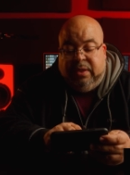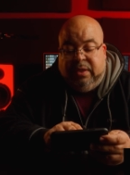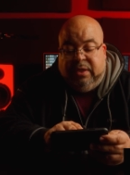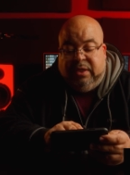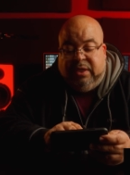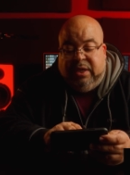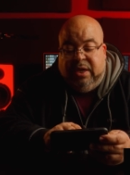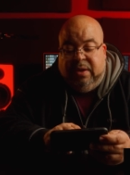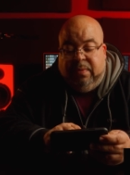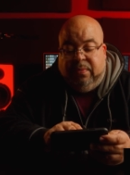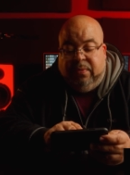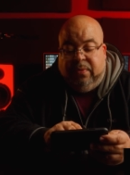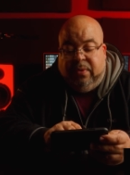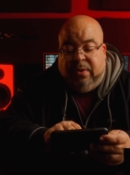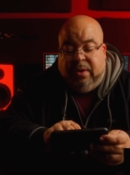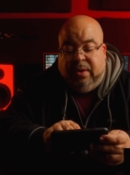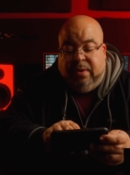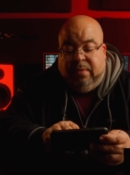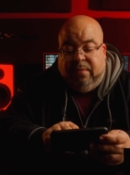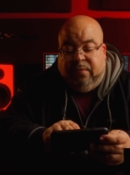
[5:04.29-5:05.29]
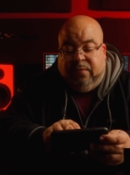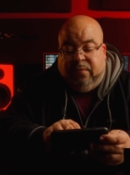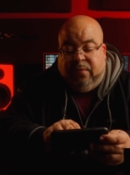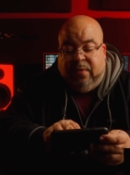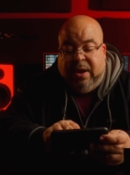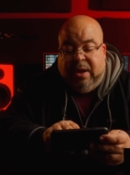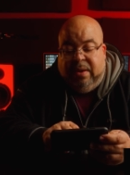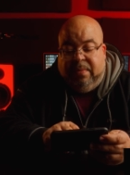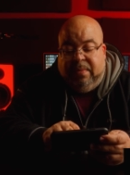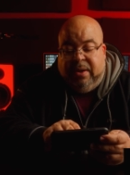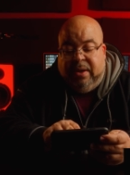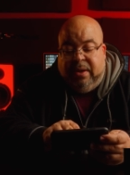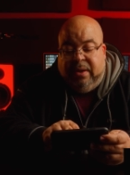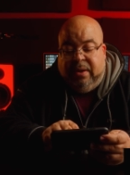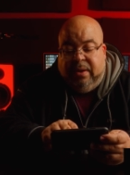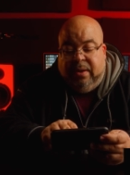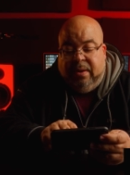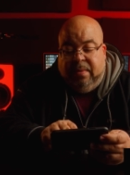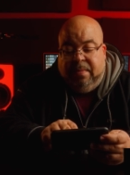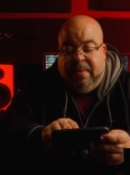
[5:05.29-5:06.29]
zebra,
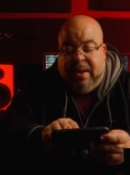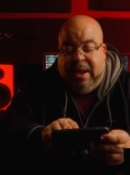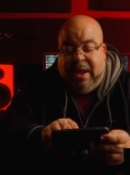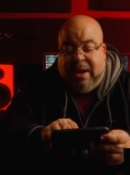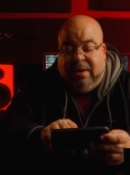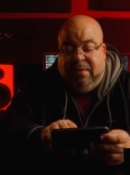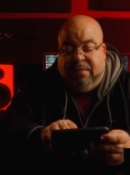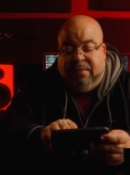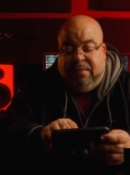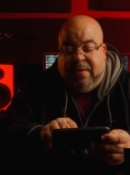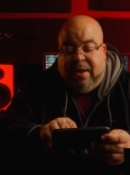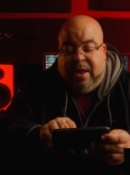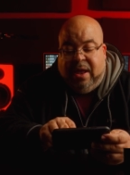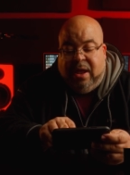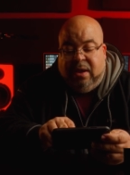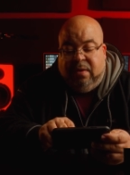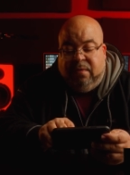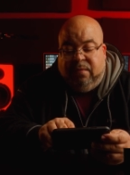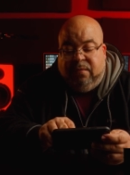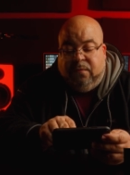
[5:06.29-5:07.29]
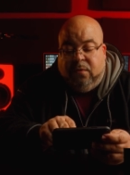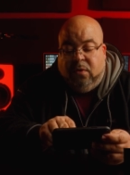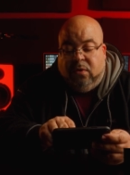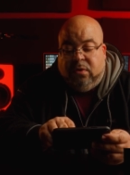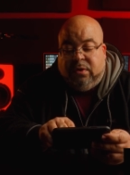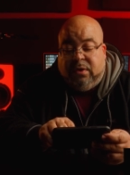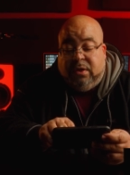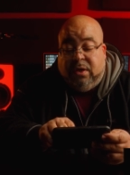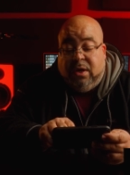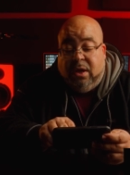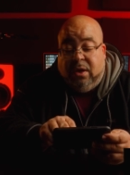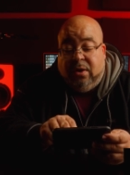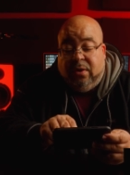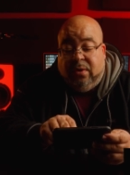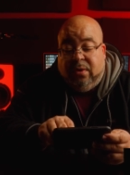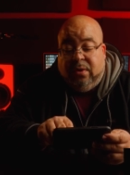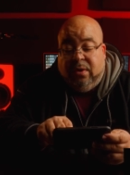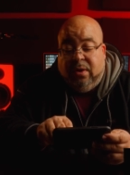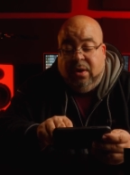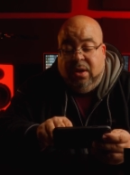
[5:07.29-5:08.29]
framing, magnifying, false
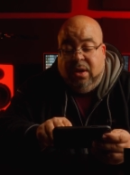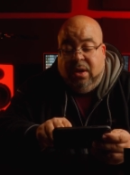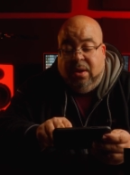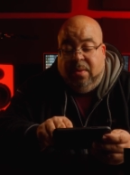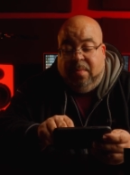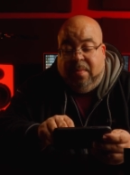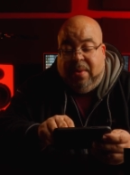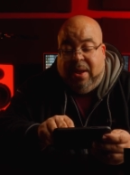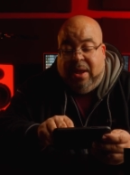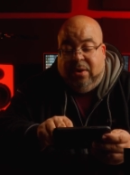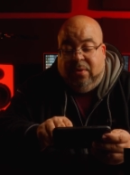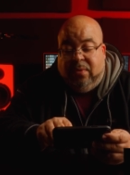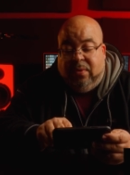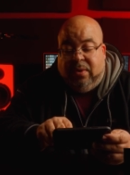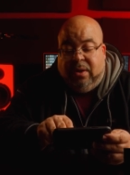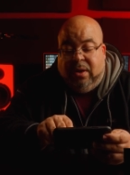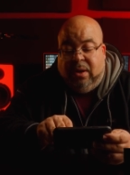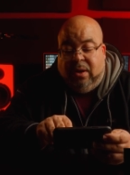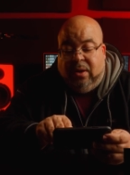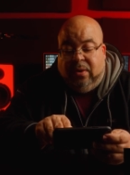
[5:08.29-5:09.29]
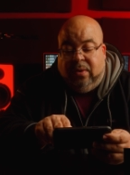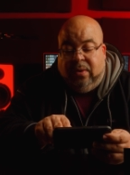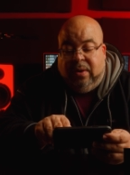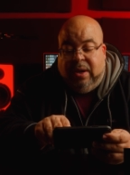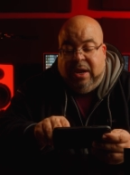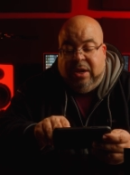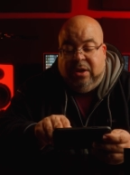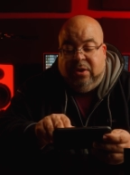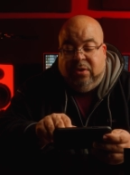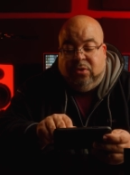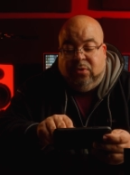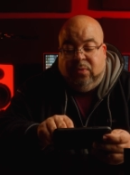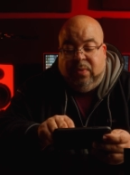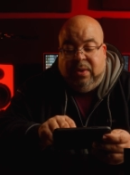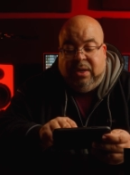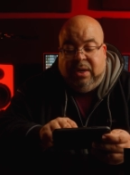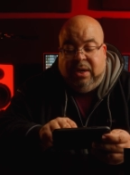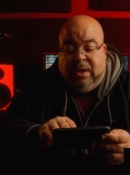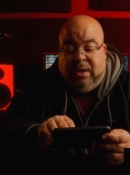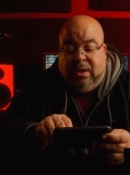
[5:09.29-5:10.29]
color, color, and your
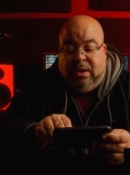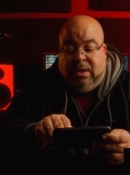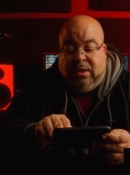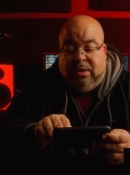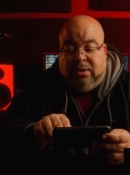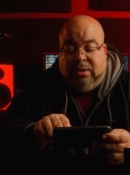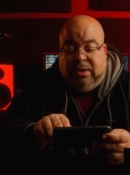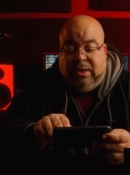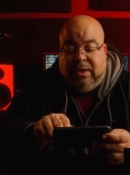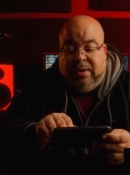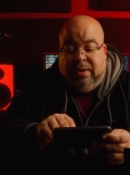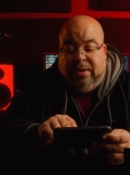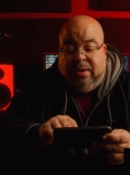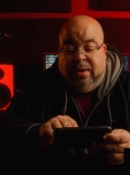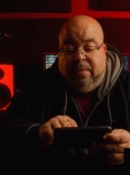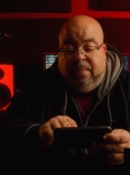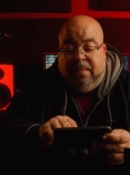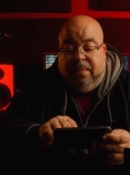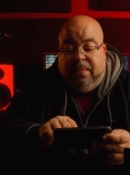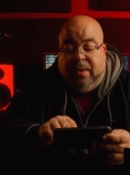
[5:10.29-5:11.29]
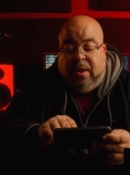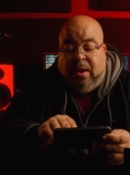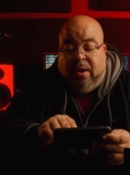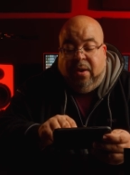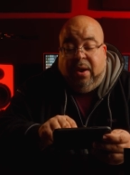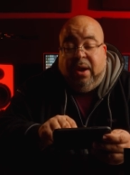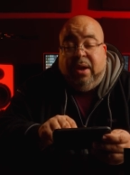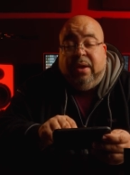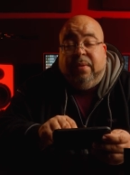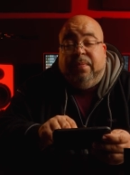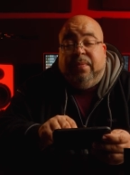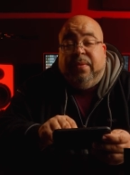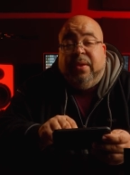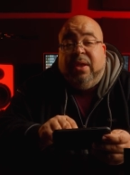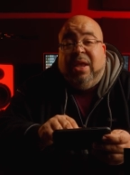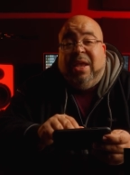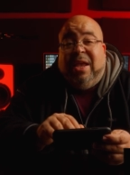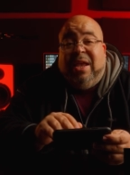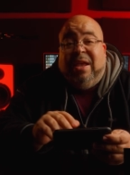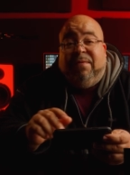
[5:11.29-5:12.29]
3D LUTs. All right.
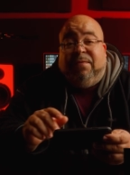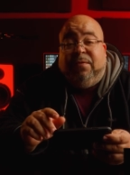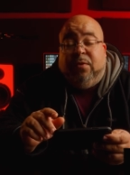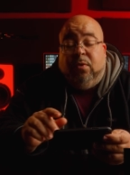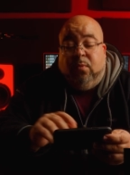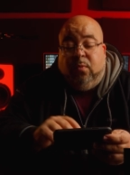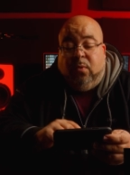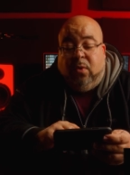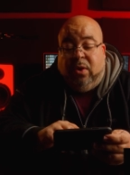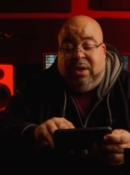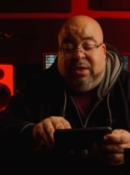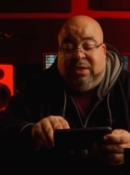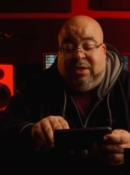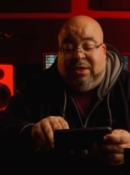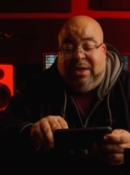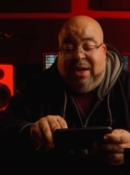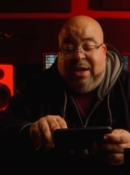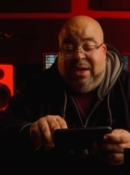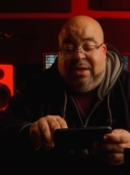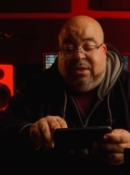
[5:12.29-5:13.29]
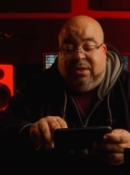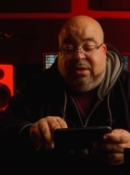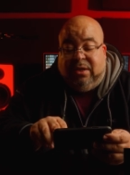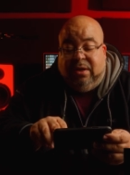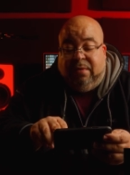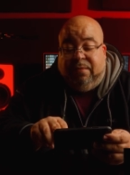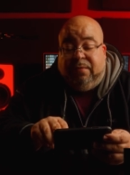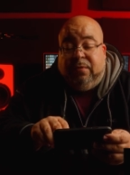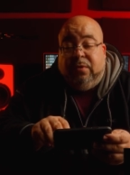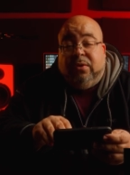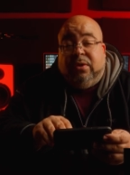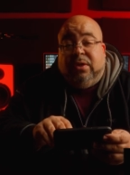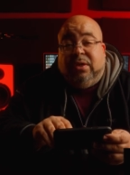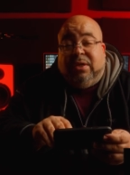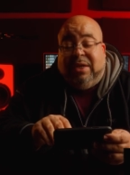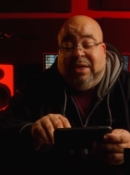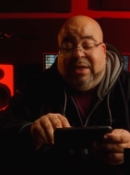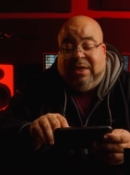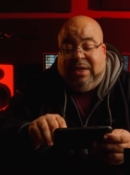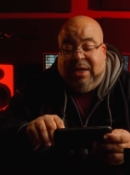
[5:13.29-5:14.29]
If you want to change stuff, you
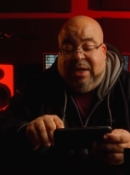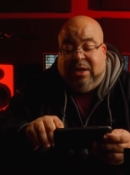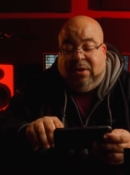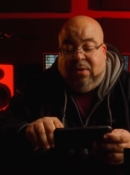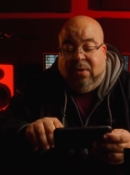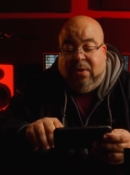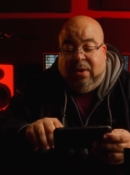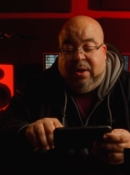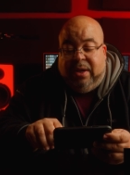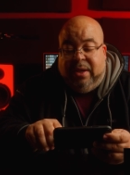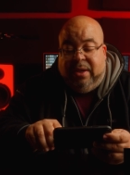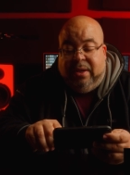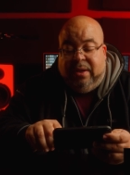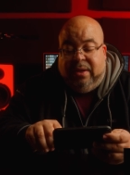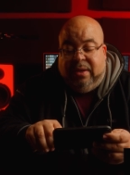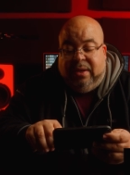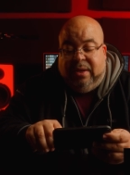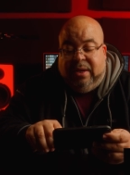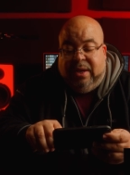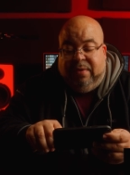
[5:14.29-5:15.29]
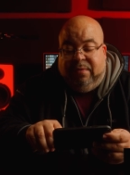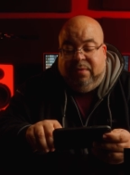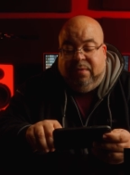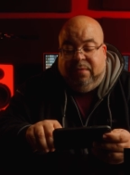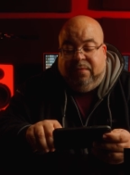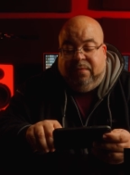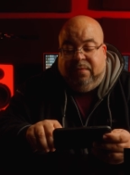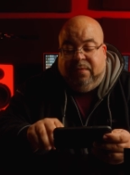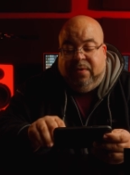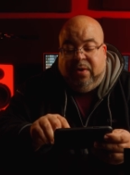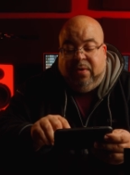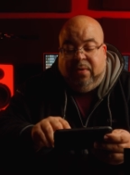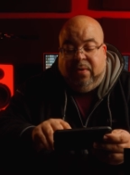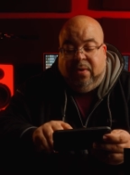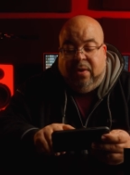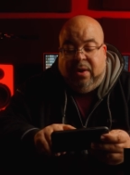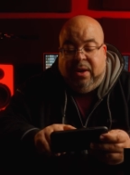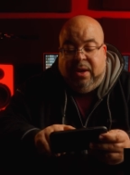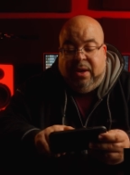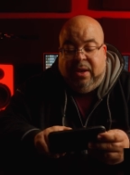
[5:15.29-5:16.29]
just click on it, leave your finger
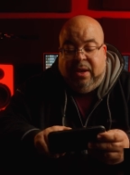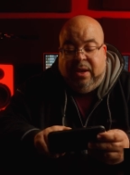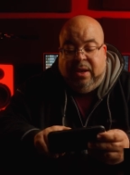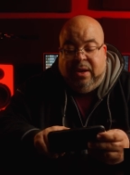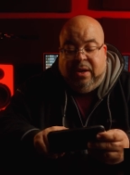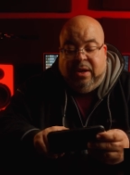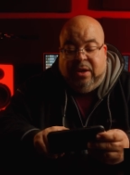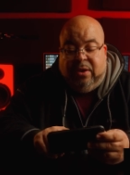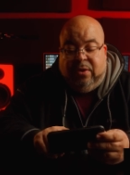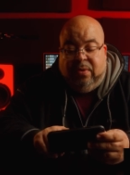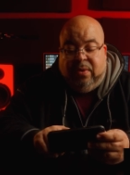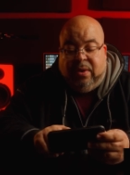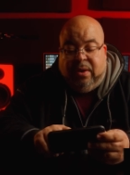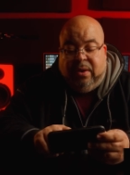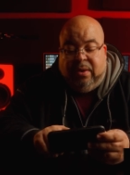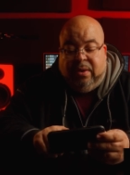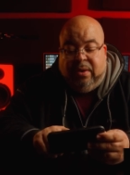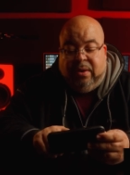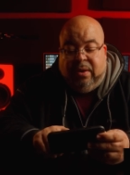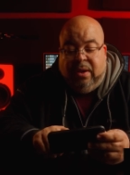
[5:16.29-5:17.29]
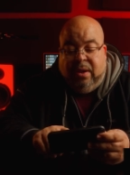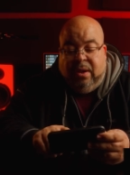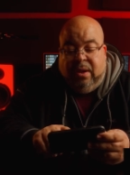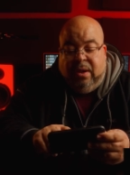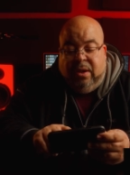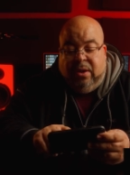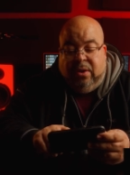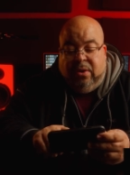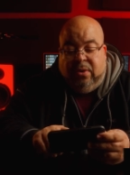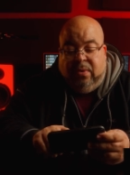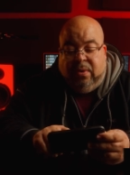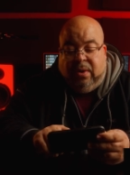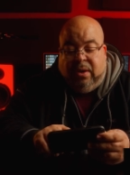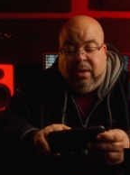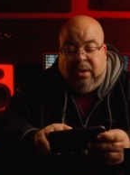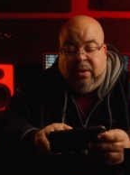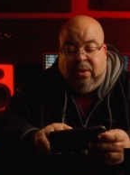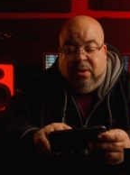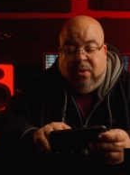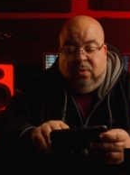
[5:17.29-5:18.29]
on it, and then you can you
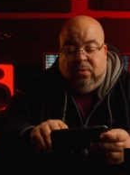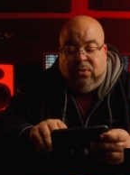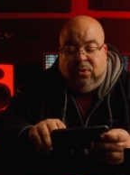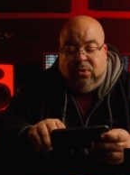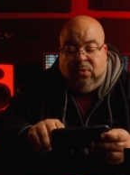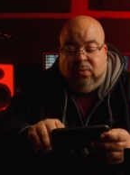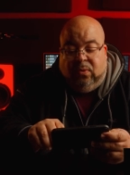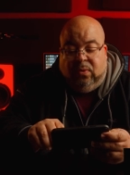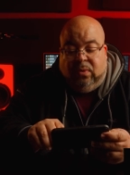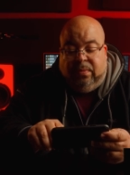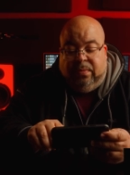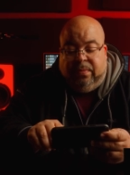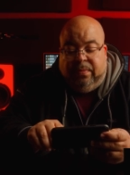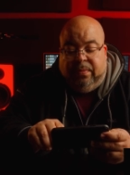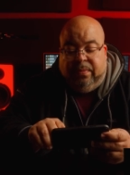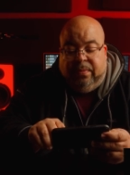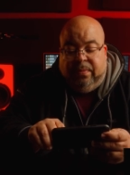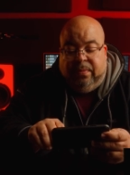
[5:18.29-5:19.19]
can go through them.